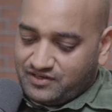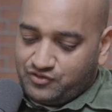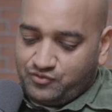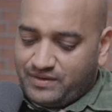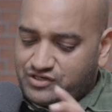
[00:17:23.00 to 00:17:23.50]

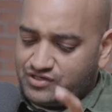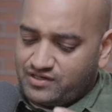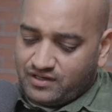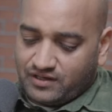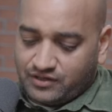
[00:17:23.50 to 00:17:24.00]
You
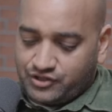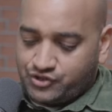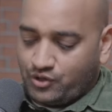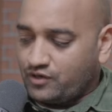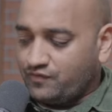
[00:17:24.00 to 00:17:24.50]
mentioned uh,
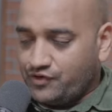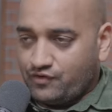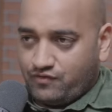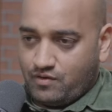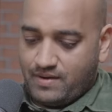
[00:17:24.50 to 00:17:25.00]
short
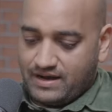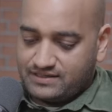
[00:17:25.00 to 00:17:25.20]
video format.